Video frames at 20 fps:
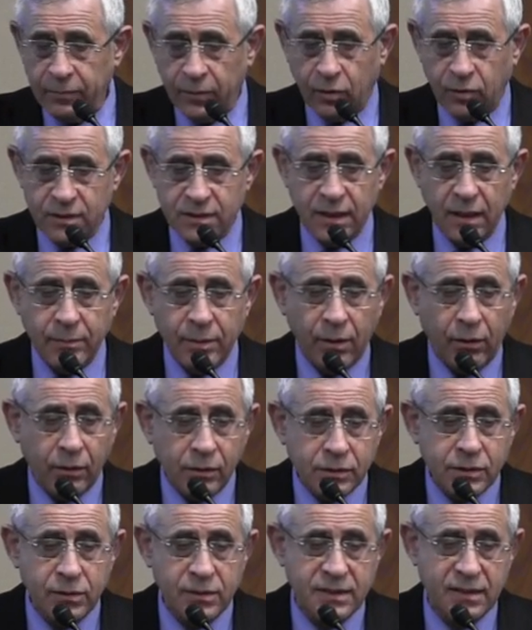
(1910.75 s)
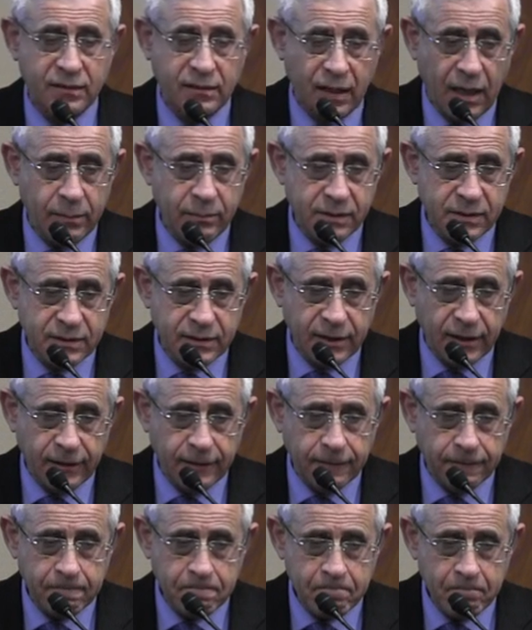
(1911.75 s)
because Libya also is a tribal
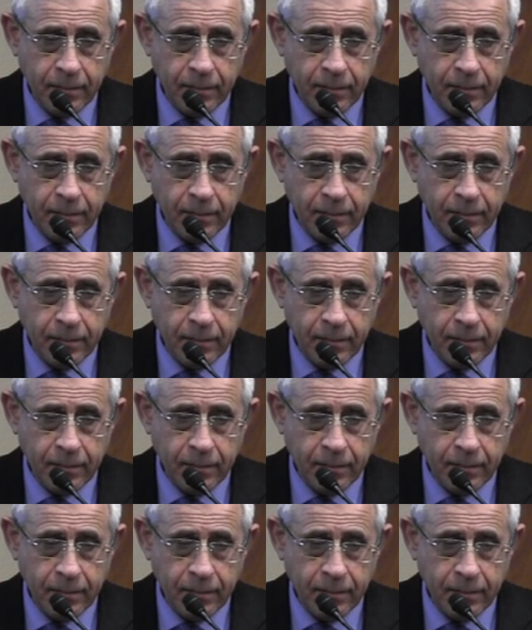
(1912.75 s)
state,